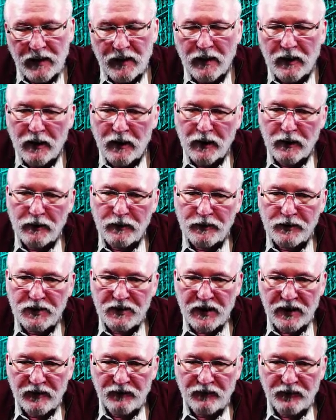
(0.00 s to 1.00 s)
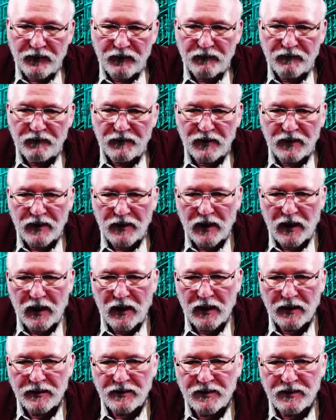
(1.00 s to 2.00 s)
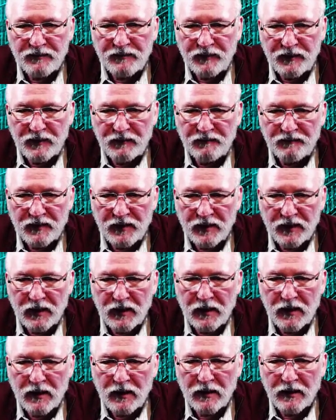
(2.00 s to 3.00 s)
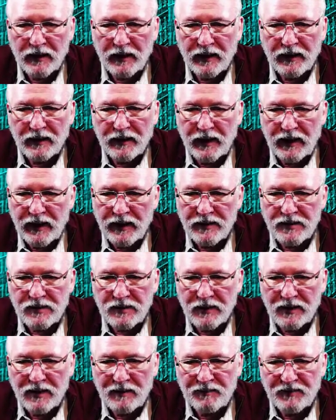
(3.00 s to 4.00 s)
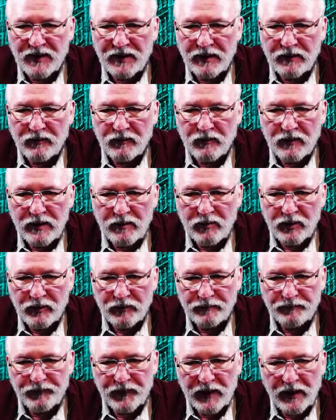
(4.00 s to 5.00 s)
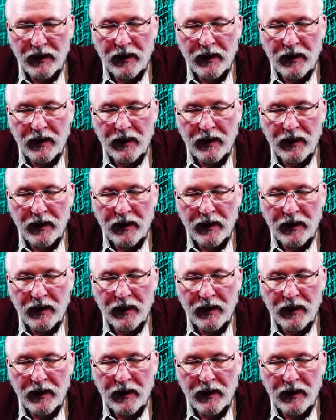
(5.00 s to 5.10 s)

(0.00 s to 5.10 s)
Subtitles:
close and view full log to view full log and cancel, update, and reboot.